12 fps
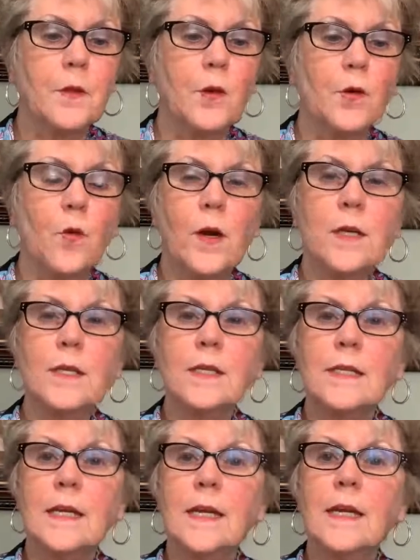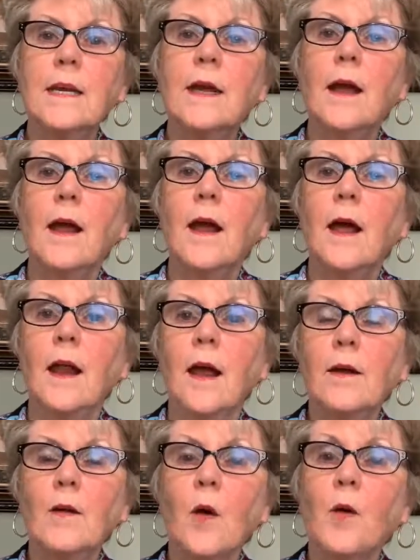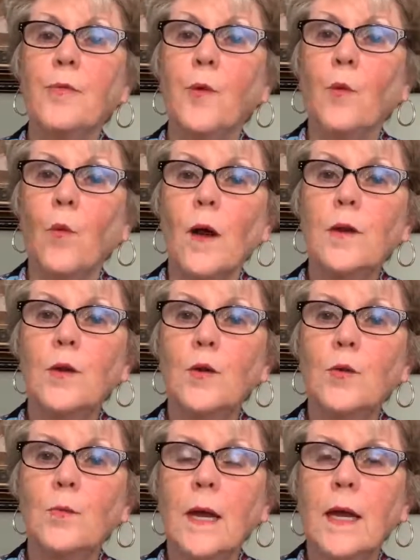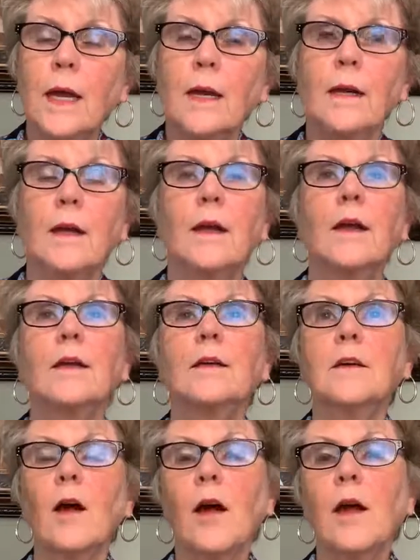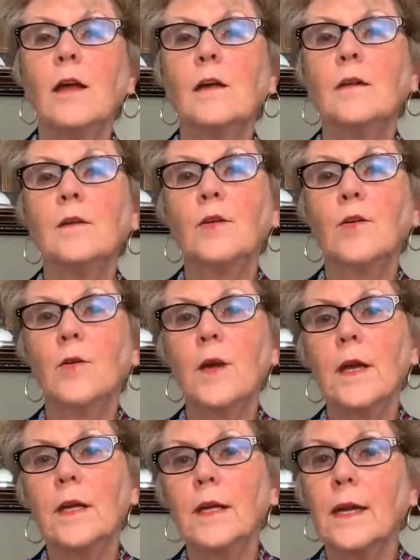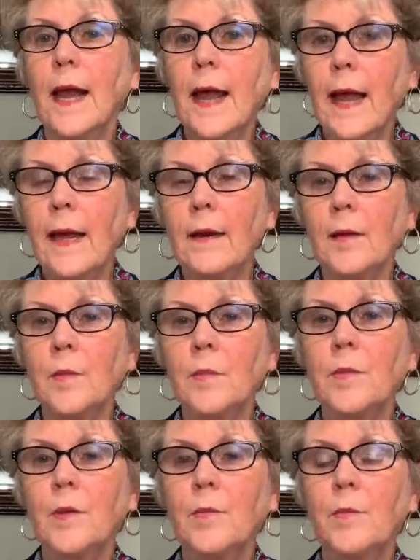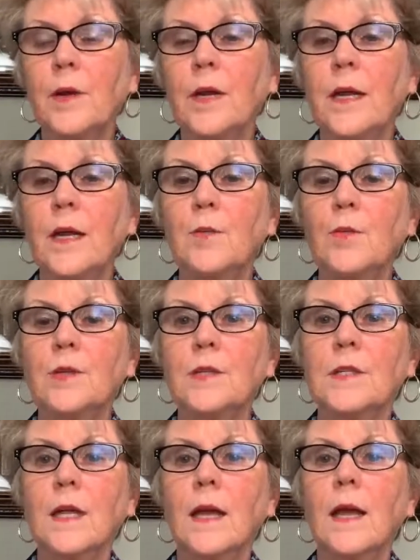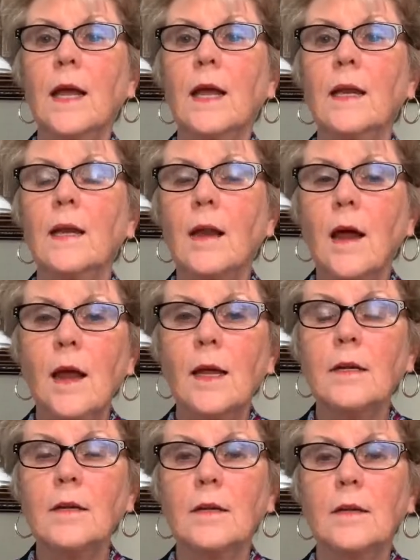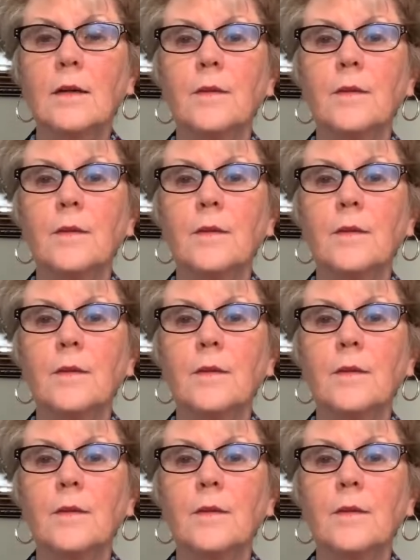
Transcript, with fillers: You're going to see, and I call it the one new man. God created Adam, but he was not